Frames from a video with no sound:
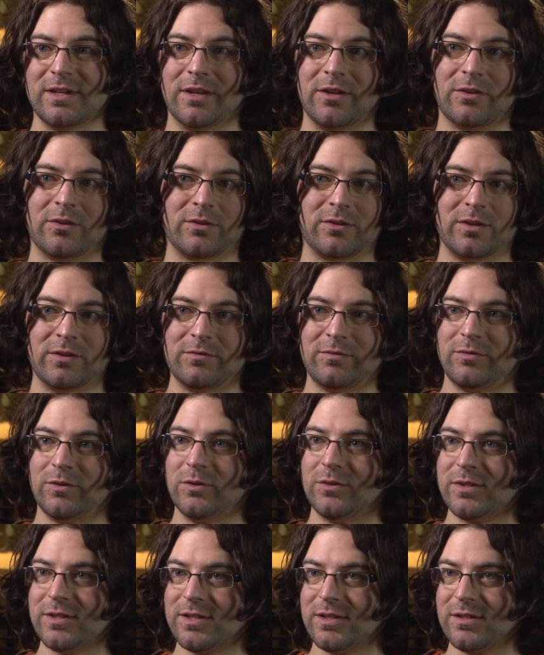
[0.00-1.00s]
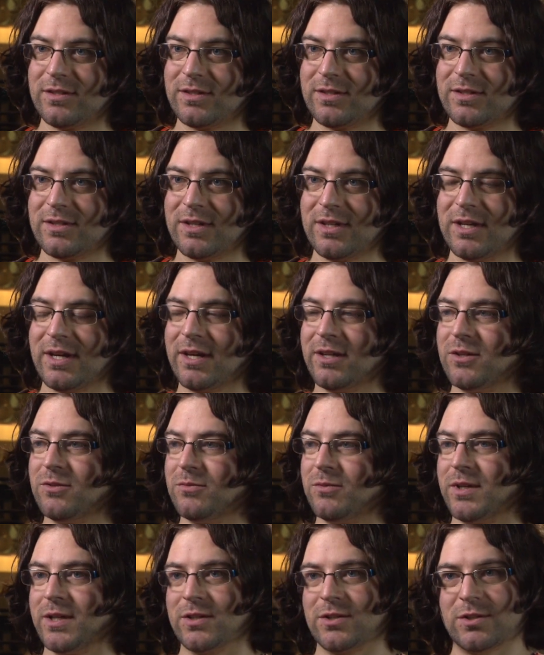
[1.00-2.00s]
and other influences. I
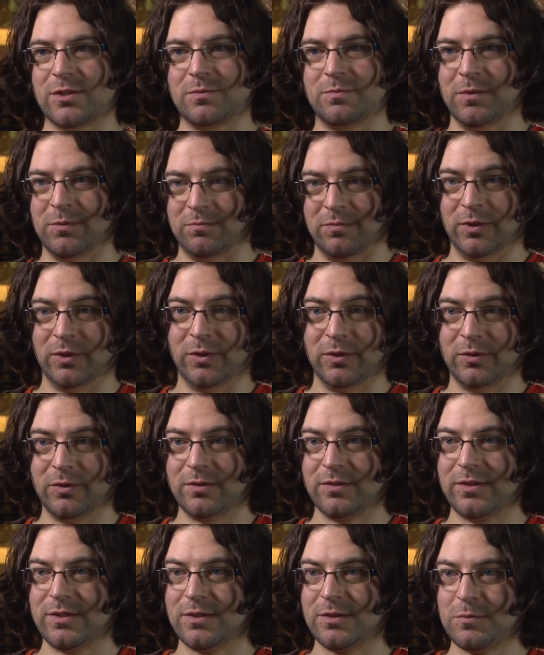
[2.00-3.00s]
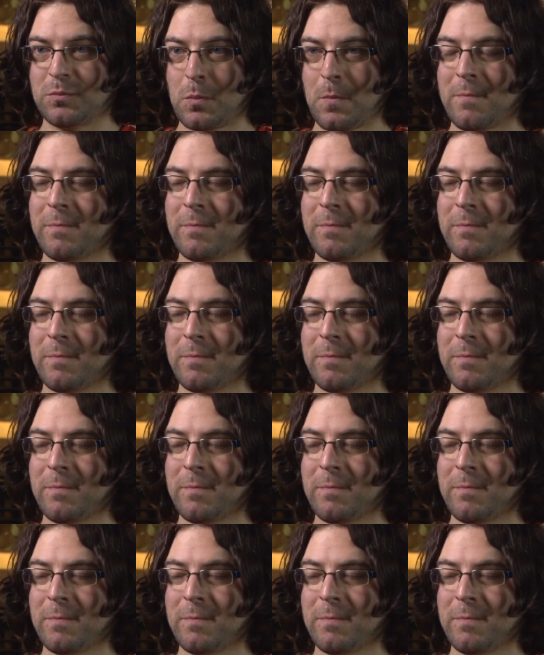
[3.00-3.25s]
didn't want to just be blues.